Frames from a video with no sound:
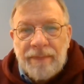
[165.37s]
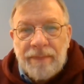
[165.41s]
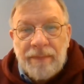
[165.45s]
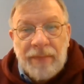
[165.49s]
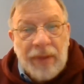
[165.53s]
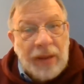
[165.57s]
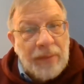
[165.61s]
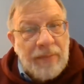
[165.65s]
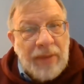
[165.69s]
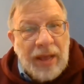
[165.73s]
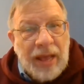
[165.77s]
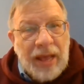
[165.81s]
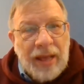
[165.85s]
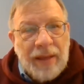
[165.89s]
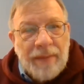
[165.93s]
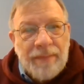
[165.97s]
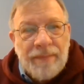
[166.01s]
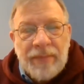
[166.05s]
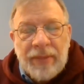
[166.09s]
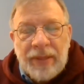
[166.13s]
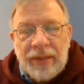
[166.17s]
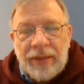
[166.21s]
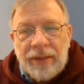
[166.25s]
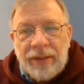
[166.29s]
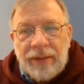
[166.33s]
my
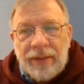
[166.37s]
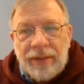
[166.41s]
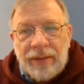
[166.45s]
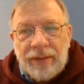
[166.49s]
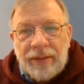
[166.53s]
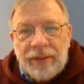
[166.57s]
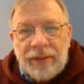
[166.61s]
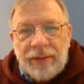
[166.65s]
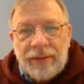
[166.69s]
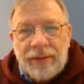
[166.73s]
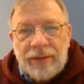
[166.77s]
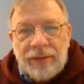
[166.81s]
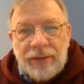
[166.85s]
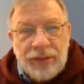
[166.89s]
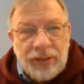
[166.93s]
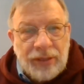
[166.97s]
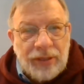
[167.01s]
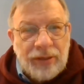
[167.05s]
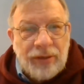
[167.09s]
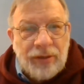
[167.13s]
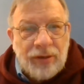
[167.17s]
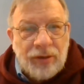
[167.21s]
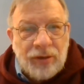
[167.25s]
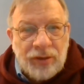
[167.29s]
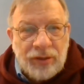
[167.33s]
mom
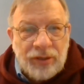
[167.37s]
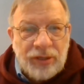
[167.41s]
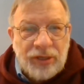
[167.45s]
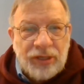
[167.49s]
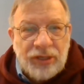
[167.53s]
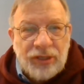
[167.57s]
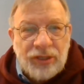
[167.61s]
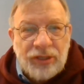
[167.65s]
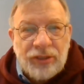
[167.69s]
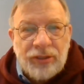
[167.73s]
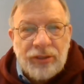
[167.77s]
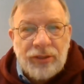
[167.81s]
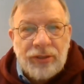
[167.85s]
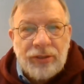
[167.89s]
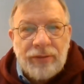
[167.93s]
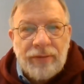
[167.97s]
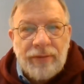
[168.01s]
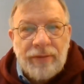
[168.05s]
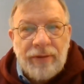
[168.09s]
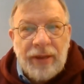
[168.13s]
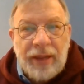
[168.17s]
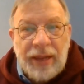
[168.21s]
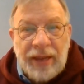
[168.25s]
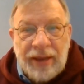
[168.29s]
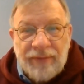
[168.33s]
did her dishes
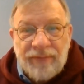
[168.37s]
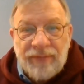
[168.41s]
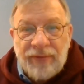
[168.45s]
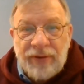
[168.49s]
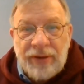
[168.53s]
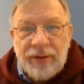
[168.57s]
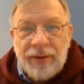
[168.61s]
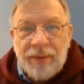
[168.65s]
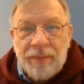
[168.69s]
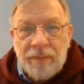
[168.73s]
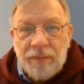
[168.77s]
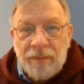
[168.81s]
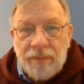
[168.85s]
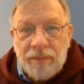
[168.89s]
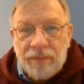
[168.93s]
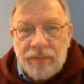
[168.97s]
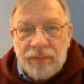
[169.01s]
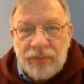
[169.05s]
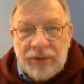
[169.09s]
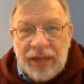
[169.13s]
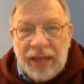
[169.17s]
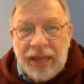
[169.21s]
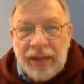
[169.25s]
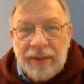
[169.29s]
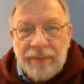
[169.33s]
every
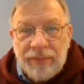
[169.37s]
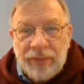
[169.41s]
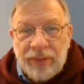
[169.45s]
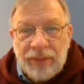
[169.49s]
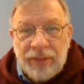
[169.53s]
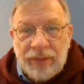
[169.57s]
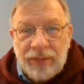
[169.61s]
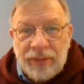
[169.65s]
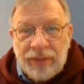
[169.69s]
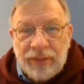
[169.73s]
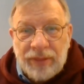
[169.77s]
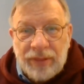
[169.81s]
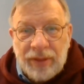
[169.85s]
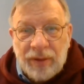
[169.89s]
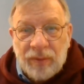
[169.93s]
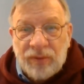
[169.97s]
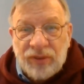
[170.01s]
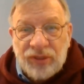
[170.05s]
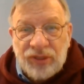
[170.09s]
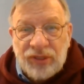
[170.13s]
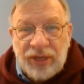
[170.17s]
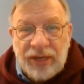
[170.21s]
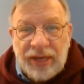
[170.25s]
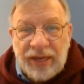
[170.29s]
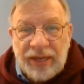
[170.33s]
time there
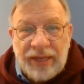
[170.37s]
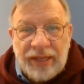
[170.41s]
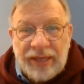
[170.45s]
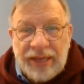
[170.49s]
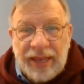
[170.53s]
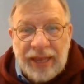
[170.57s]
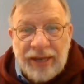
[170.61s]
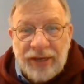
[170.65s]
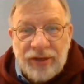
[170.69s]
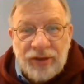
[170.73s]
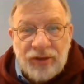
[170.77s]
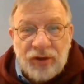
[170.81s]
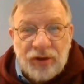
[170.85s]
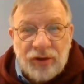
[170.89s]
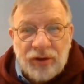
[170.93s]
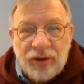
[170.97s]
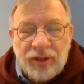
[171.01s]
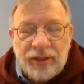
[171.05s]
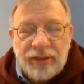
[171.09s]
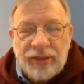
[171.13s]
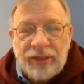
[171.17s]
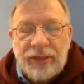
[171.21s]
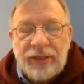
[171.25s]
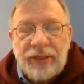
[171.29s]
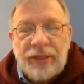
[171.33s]
was any kind of dirt
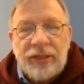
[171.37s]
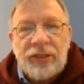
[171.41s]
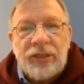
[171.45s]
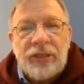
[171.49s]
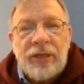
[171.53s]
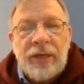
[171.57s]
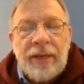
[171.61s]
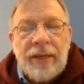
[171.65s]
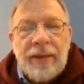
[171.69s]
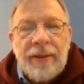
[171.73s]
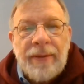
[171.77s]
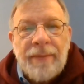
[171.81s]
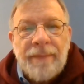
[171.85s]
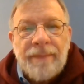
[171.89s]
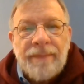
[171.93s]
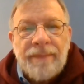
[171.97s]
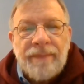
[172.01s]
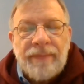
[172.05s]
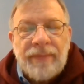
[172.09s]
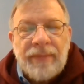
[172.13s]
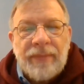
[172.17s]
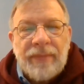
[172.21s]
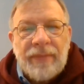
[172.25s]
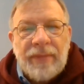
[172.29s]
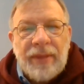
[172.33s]
on the dish.
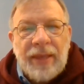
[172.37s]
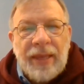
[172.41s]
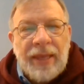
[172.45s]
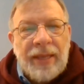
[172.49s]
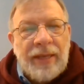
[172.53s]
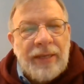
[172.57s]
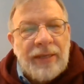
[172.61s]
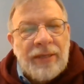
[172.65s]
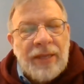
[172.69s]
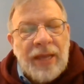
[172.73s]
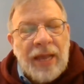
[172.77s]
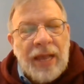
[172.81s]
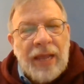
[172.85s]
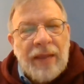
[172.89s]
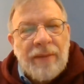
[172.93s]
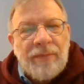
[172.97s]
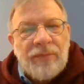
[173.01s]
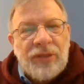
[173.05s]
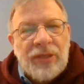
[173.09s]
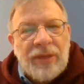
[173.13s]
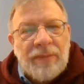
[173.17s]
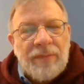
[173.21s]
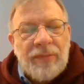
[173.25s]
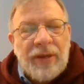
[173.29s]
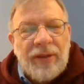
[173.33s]
Anytime
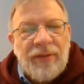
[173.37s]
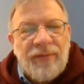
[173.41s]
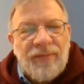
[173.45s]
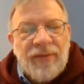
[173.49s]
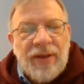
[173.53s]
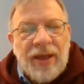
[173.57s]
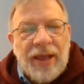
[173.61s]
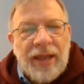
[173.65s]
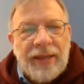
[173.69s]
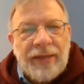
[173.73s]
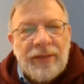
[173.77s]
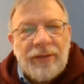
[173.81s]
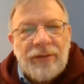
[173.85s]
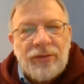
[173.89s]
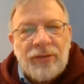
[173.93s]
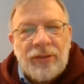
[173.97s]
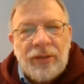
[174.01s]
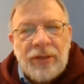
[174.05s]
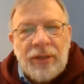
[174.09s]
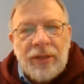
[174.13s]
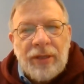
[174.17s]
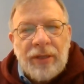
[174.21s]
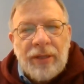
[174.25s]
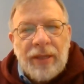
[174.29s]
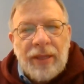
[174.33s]
somebody finds
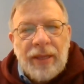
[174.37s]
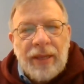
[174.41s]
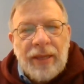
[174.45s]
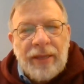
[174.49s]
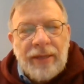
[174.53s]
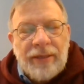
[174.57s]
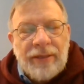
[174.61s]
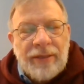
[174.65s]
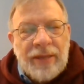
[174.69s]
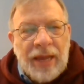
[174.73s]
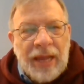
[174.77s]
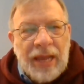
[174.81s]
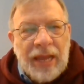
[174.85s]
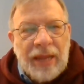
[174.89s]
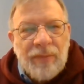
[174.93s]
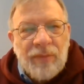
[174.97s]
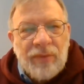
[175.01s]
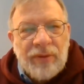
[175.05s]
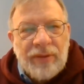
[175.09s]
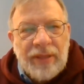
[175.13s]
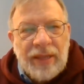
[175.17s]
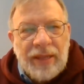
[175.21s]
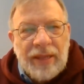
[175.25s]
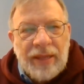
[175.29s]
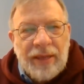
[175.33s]
a time
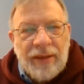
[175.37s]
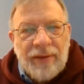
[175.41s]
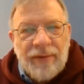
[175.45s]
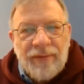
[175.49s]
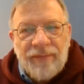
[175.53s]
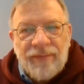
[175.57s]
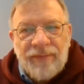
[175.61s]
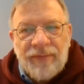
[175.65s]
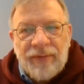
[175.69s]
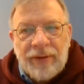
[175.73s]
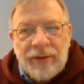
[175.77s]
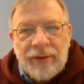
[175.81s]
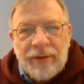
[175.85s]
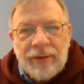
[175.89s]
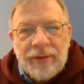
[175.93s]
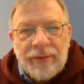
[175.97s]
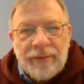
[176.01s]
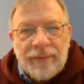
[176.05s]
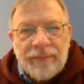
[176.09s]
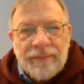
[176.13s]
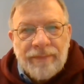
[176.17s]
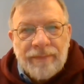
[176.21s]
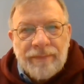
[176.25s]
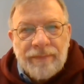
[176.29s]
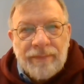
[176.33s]
when they have
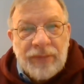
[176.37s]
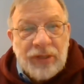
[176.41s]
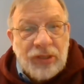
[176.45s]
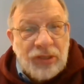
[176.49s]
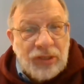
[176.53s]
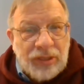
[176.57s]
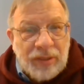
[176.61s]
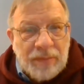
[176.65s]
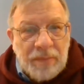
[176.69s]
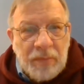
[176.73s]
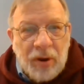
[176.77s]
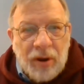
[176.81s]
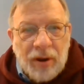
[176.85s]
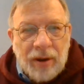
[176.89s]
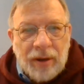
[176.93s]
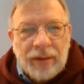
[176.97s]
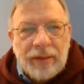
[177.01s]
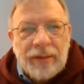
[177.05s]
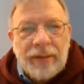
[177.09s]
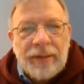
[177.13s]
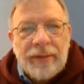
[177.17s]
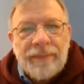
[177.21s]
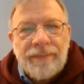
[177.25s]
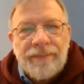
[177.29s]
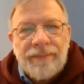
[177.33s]
missed the
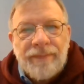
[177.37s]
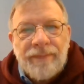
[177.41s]
mark,